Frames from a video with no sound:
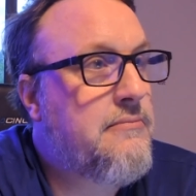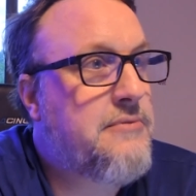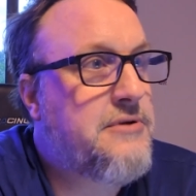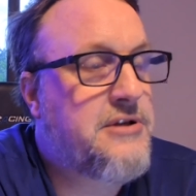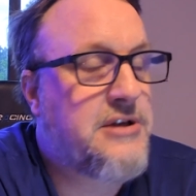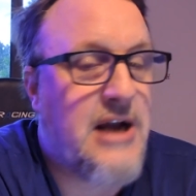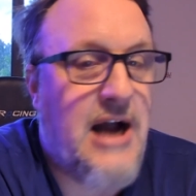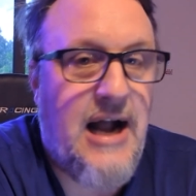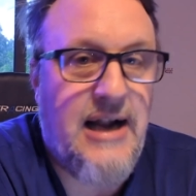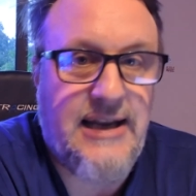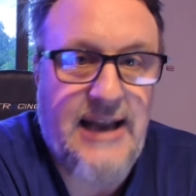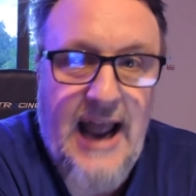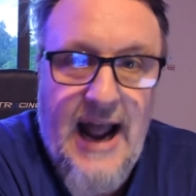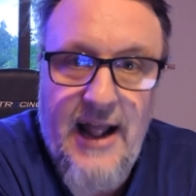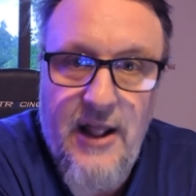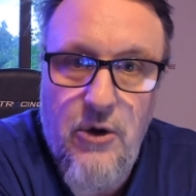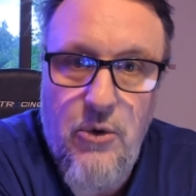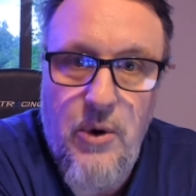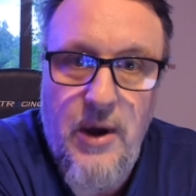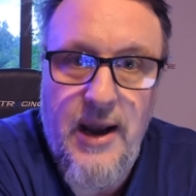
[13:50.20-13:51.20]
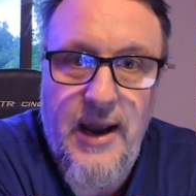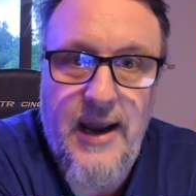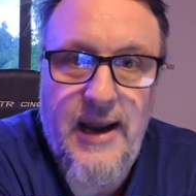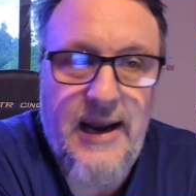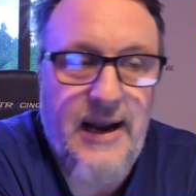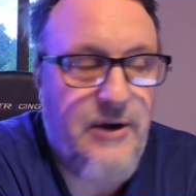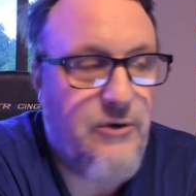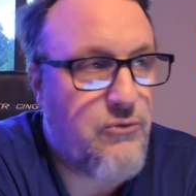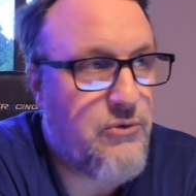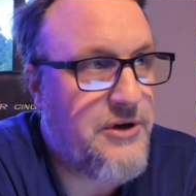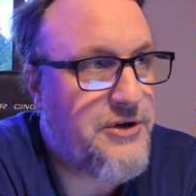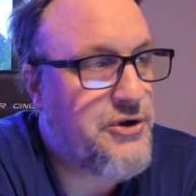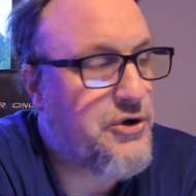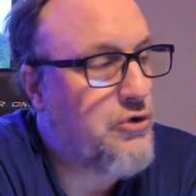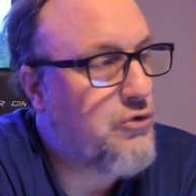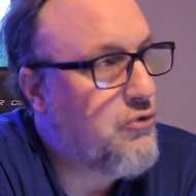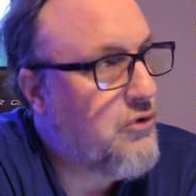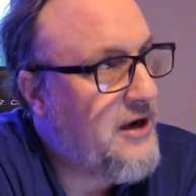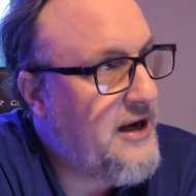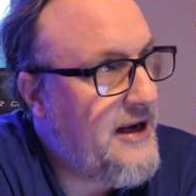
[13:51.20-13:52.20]
Scott Galloway and
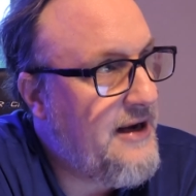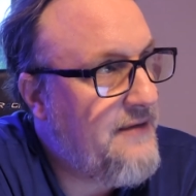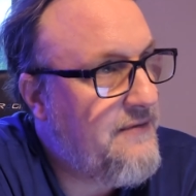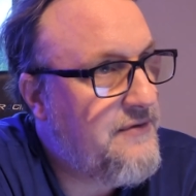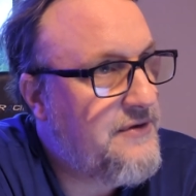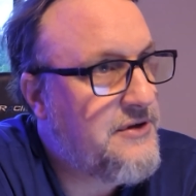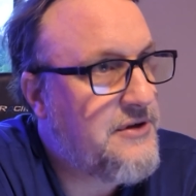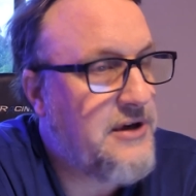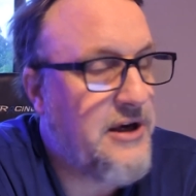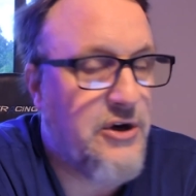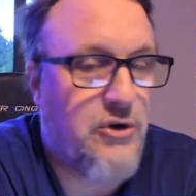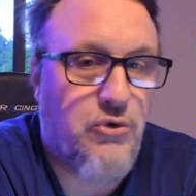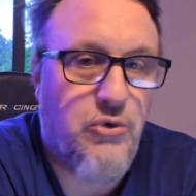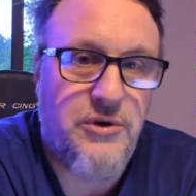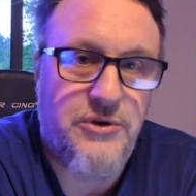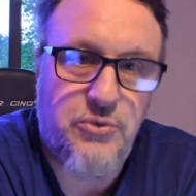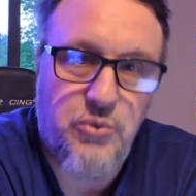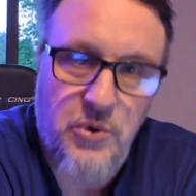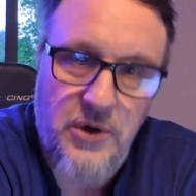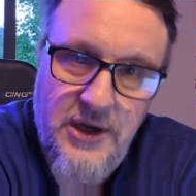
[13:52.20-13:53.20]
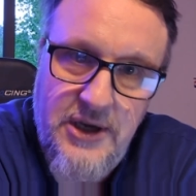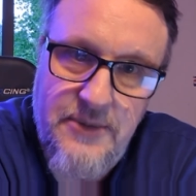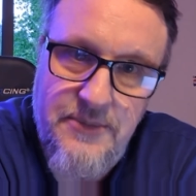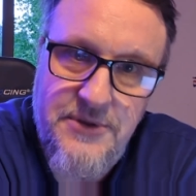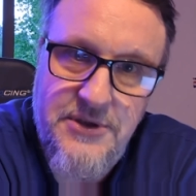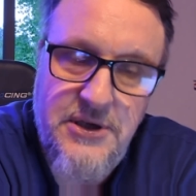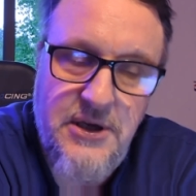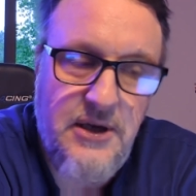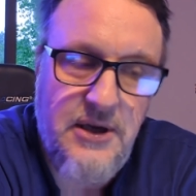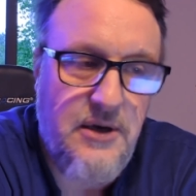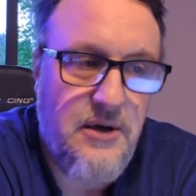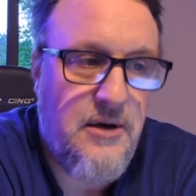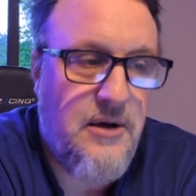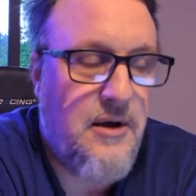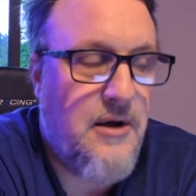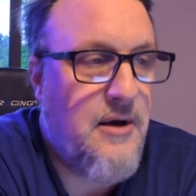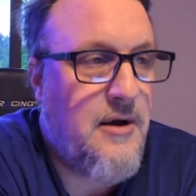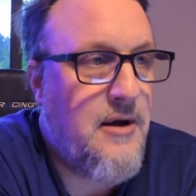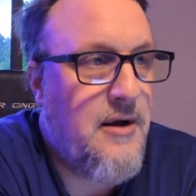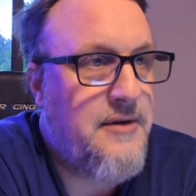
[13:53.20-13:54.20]
Richard Reeves and Chris Williamson.
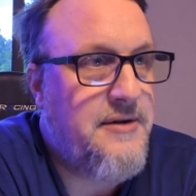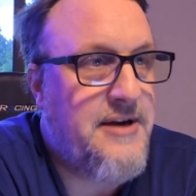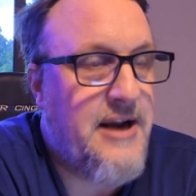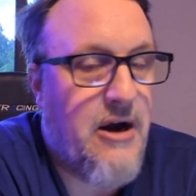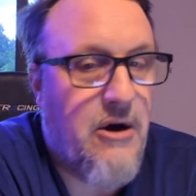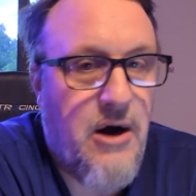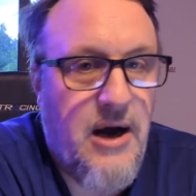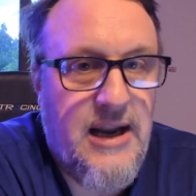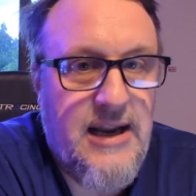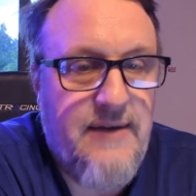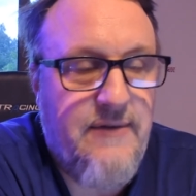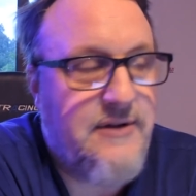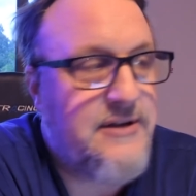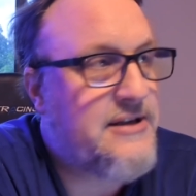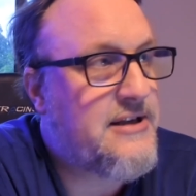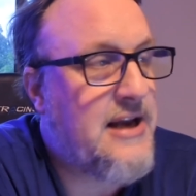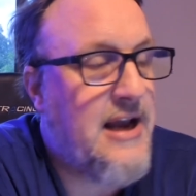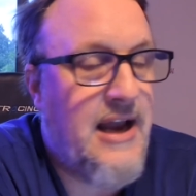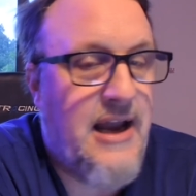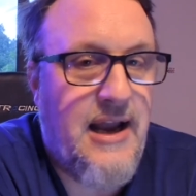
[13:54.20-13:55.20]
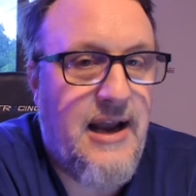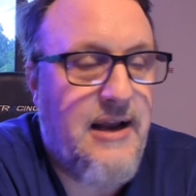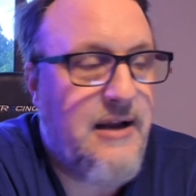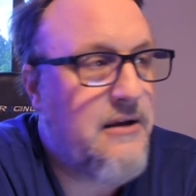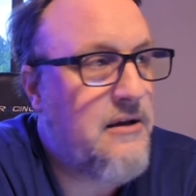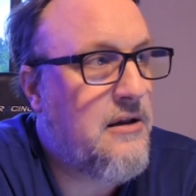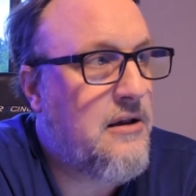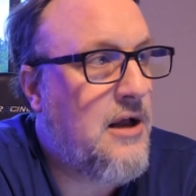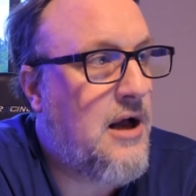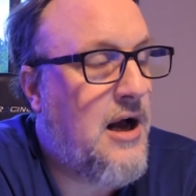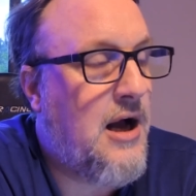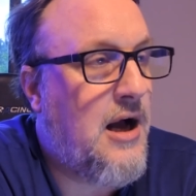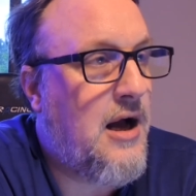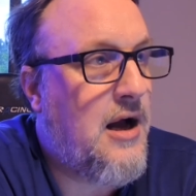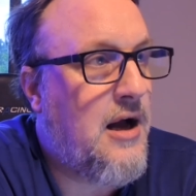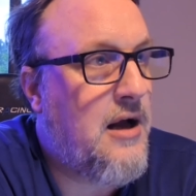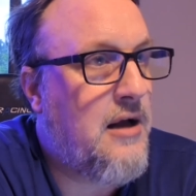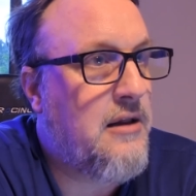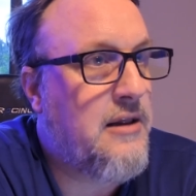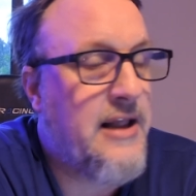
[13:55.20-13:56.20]
Dare I even say
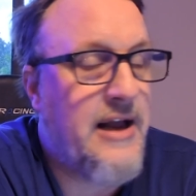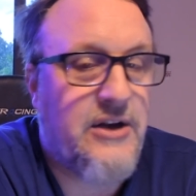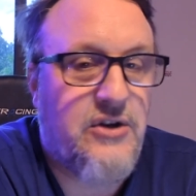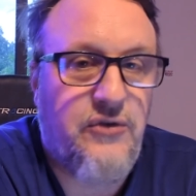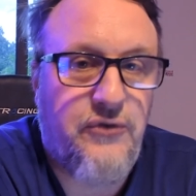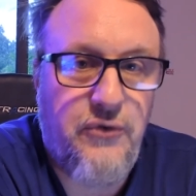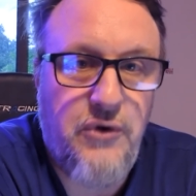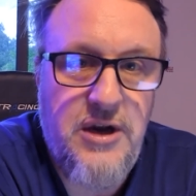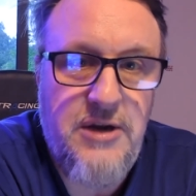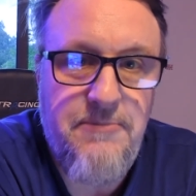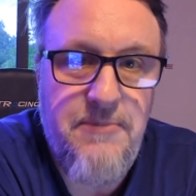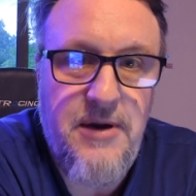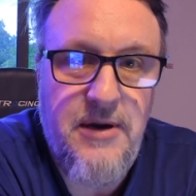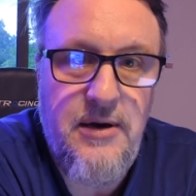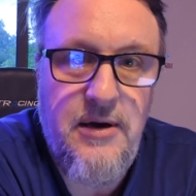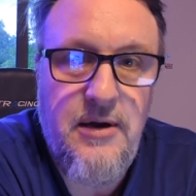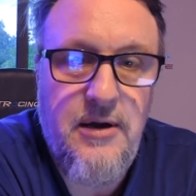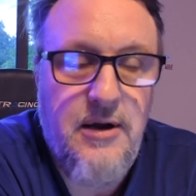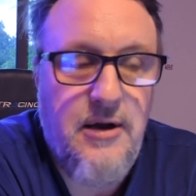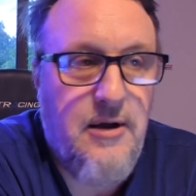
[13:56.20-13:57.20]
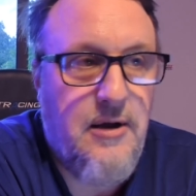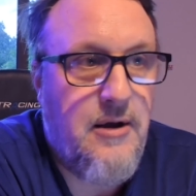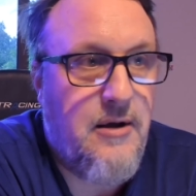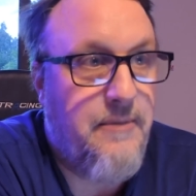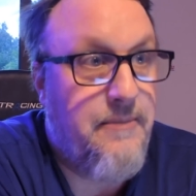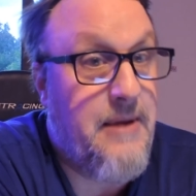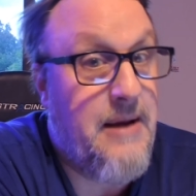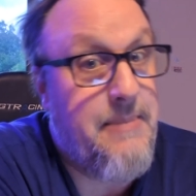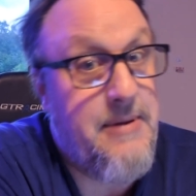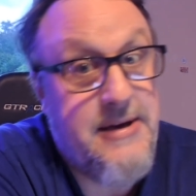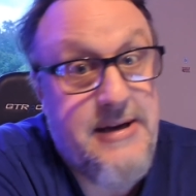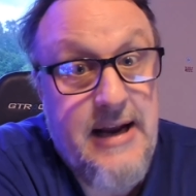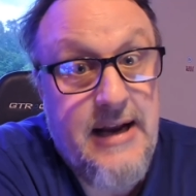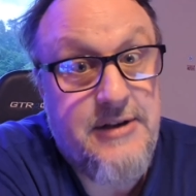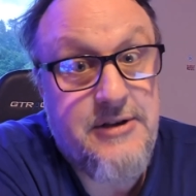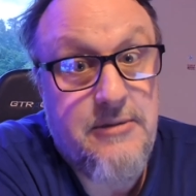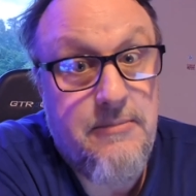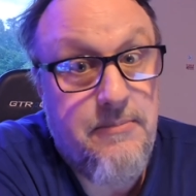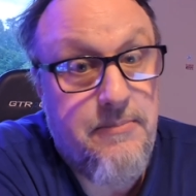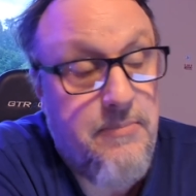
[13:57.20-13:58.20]
Lex Friedman, maybe
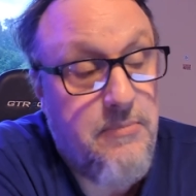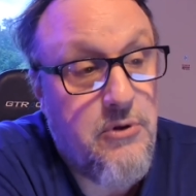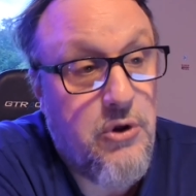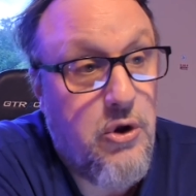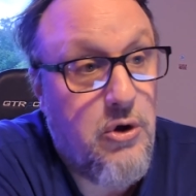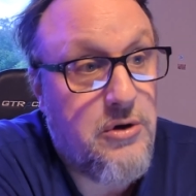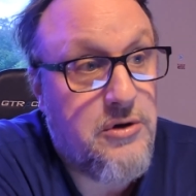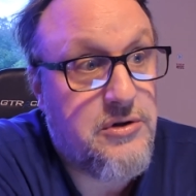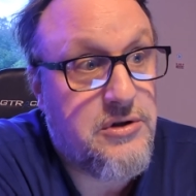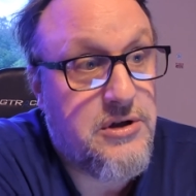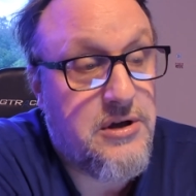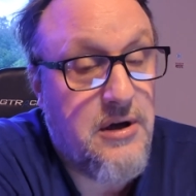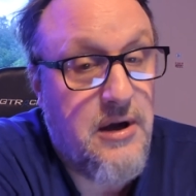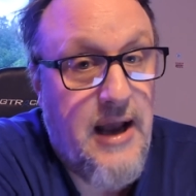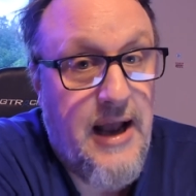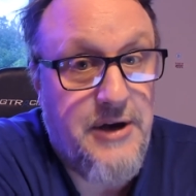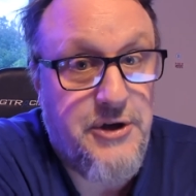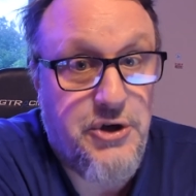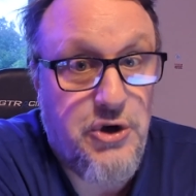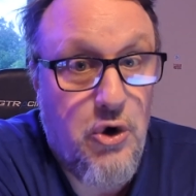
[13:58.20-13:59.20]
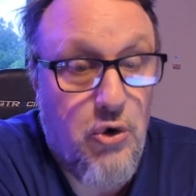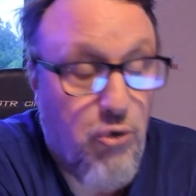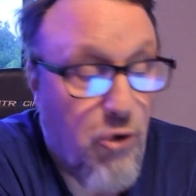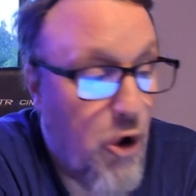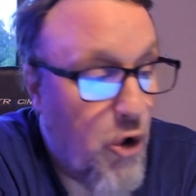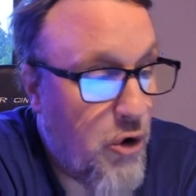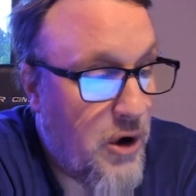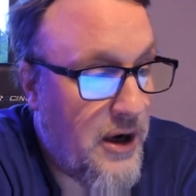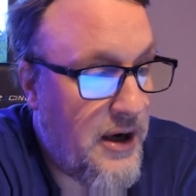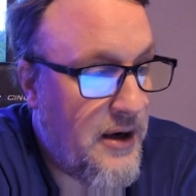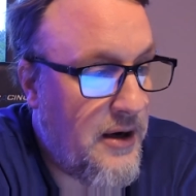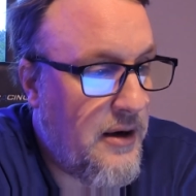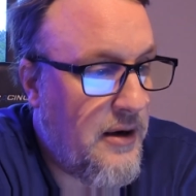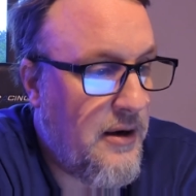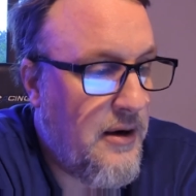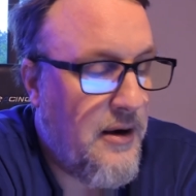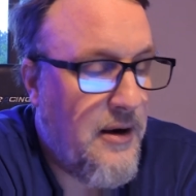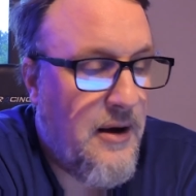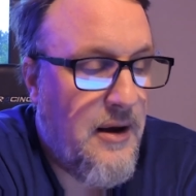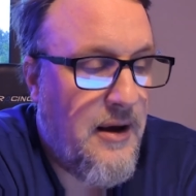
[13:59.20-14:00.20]
take some looks at Joe
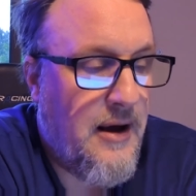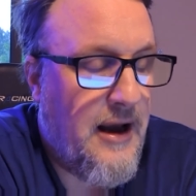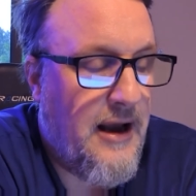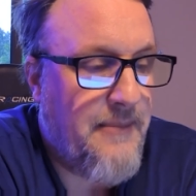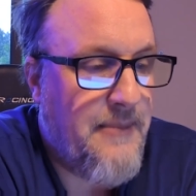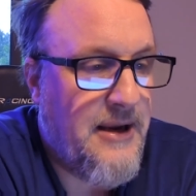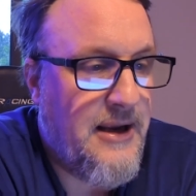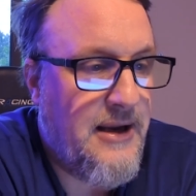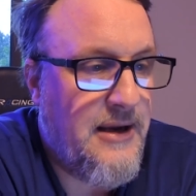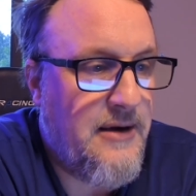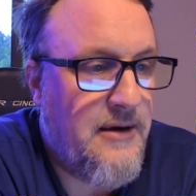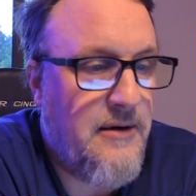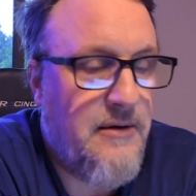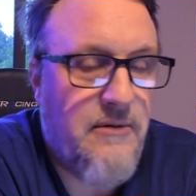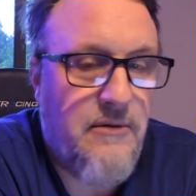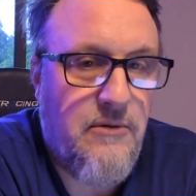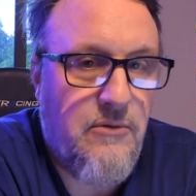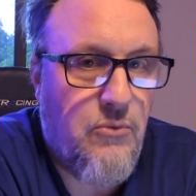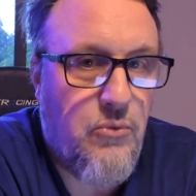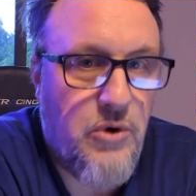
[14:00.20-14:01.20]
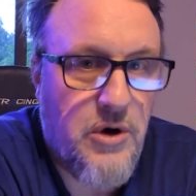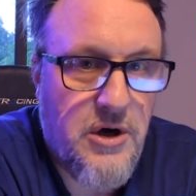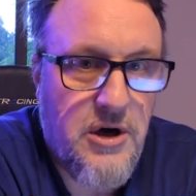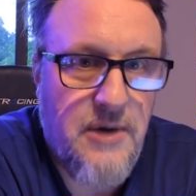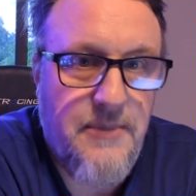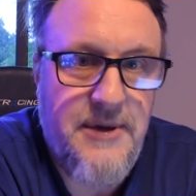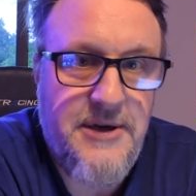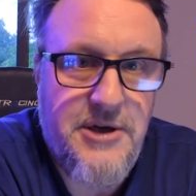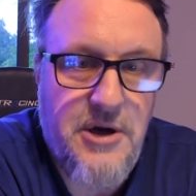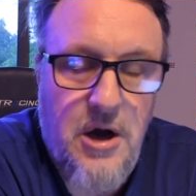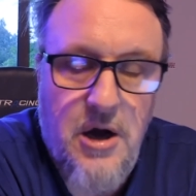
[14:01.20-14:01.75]
Rogan. I mean, we're going to be